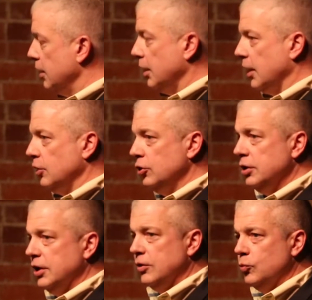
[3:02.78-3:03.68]
I
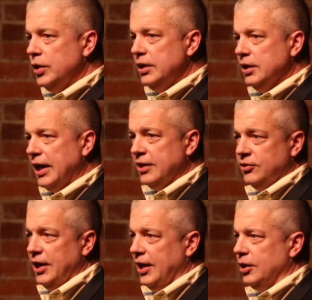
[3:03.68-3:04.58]
learned that we
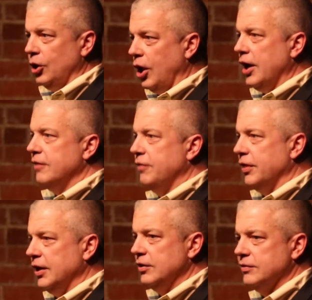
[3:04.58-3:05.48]
actually had a lot of
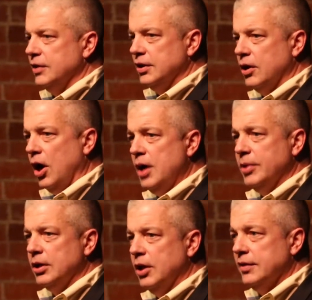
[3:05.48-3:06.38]
things in
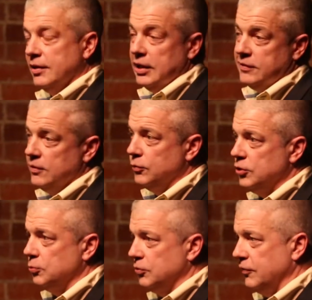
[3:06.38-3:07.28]
common, not the least of
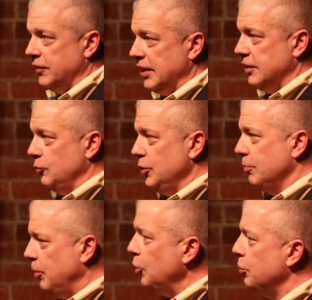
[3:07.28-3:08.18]
which was the fact that we were
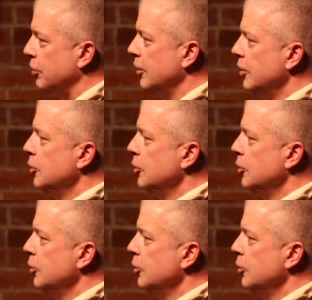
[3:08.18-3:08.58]
both